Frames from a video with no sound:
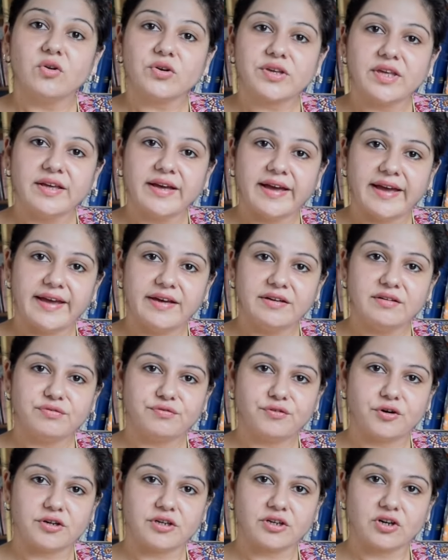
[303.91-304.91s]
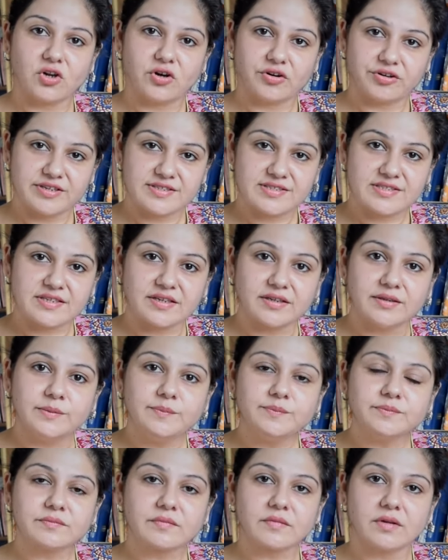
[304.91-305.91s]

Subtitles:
looking ahead for a glorious year.